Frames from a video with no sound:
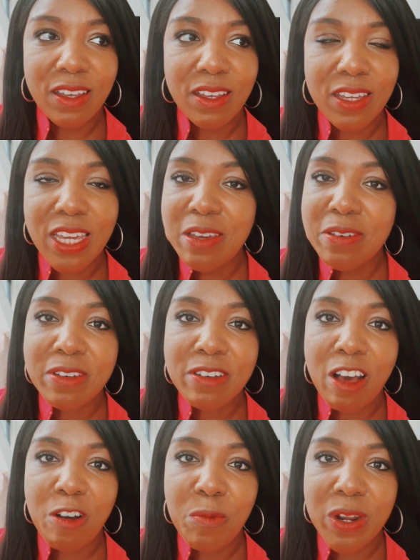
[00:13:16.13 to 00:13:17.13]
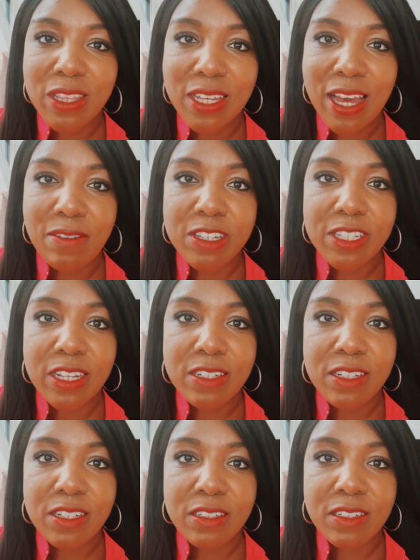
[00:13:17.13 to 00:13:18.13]
he caught wind of the
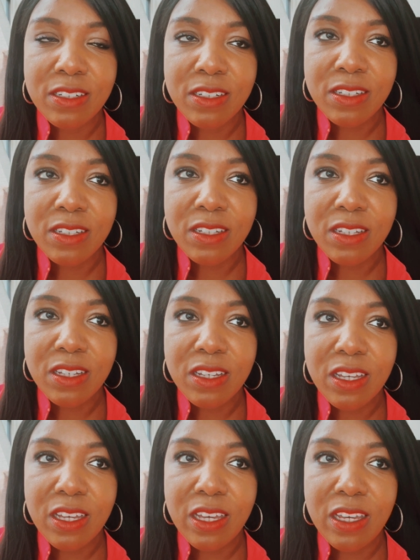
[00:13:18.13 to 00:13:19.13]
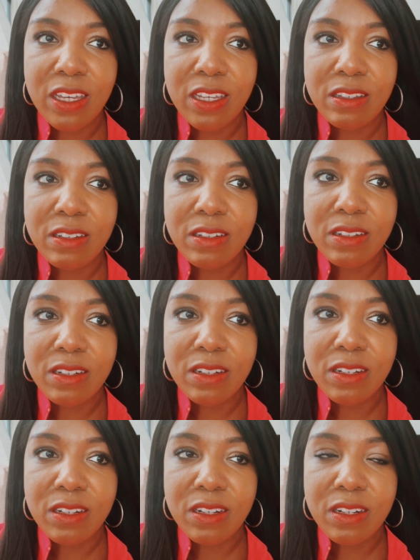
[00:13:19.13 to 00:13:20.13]
conversation and
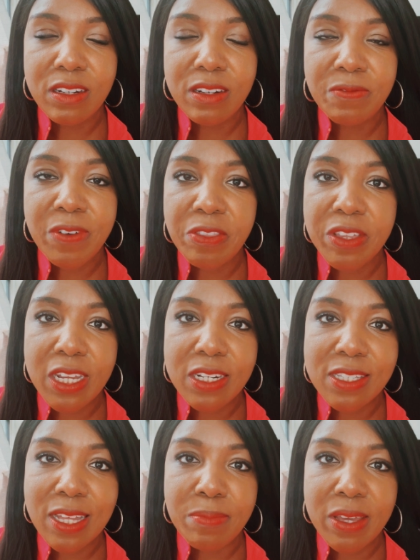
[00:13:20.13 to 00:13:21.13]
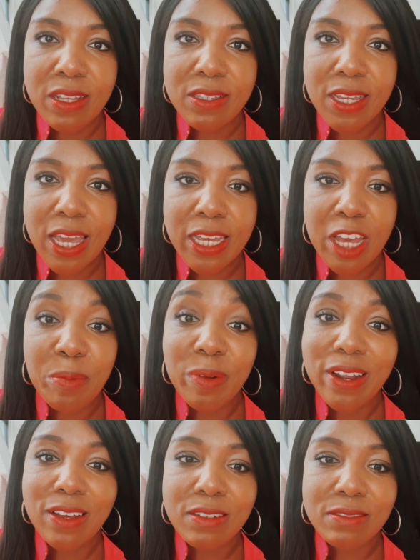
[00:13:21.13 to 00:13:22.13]
felt the need to step in to kind of help her
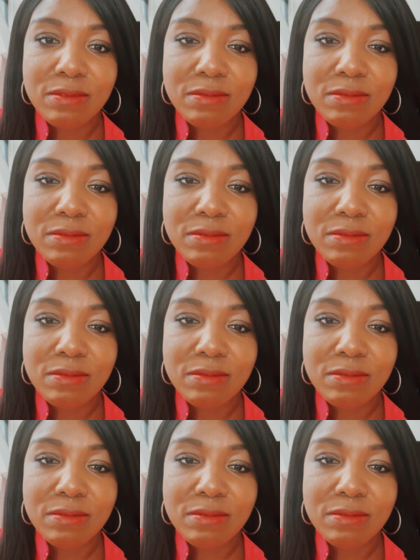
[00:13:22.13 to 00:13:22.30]
out.